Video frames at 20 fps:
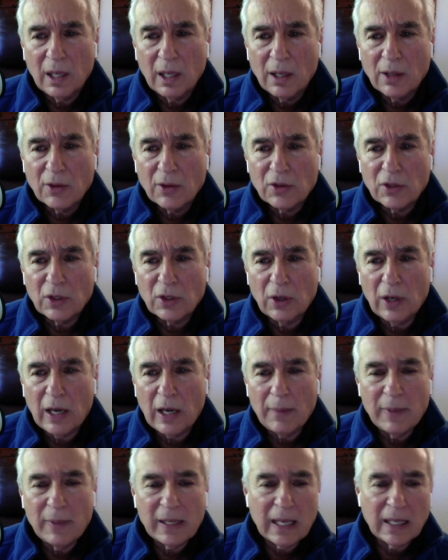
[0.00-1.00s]
So I
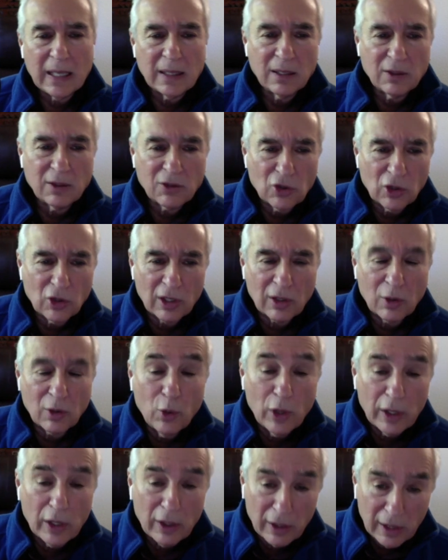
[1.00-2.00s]
began to sort of
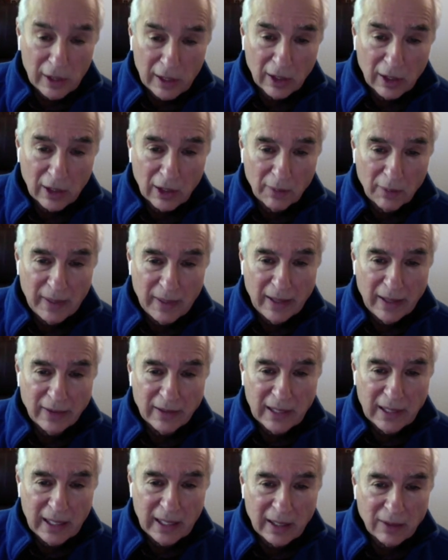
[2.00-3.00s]
query her about
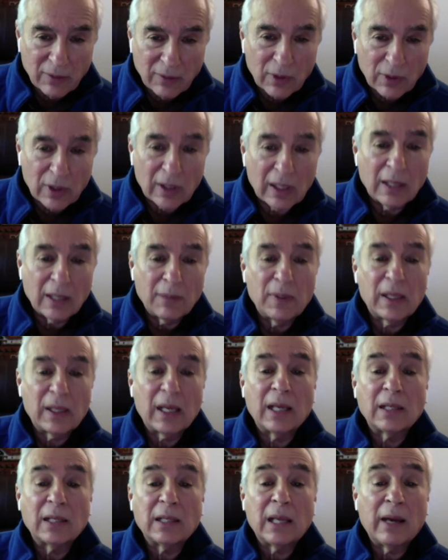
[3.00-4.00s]
that, and we kind of
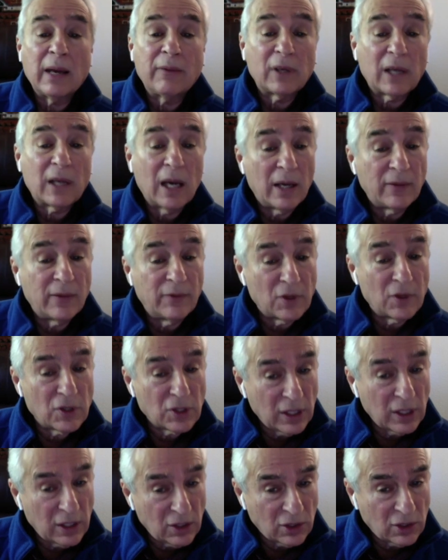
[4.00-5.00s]
began to have a
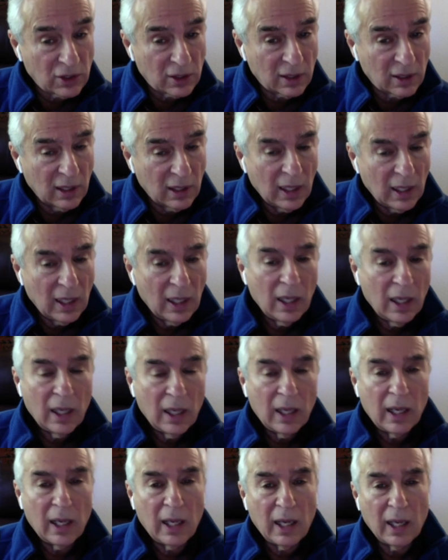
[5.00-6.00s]
conversation.
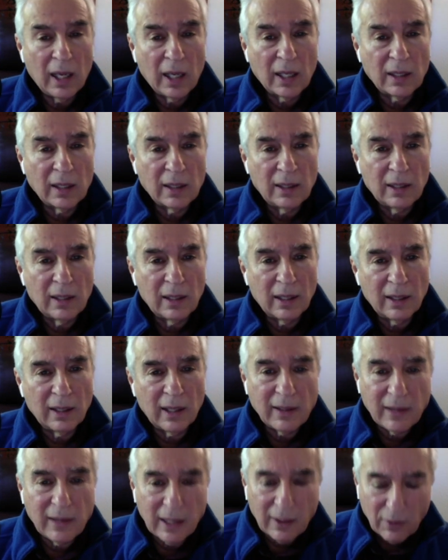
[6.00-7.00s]
And
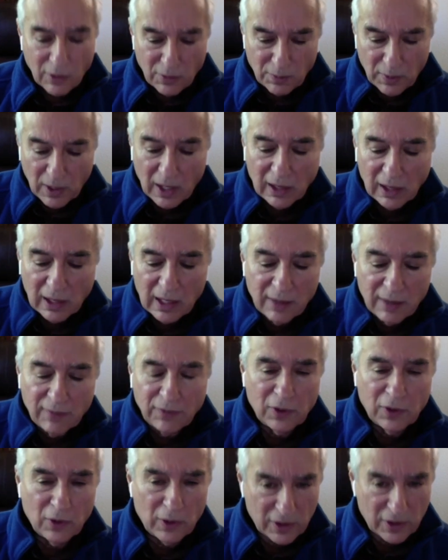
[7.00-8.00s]
I think it was partly
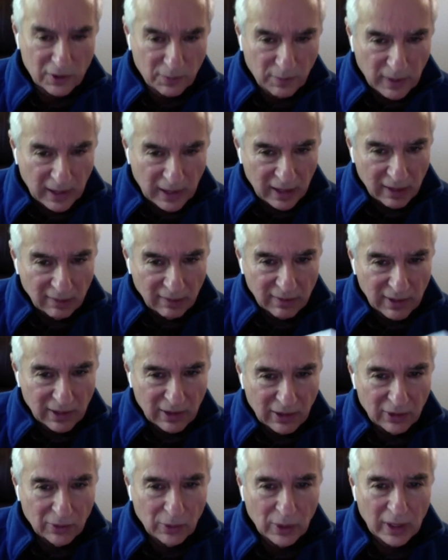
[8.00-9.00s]
influenced by
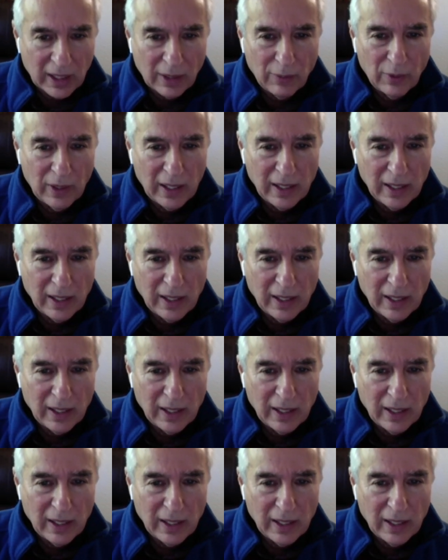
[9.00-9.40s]
what I read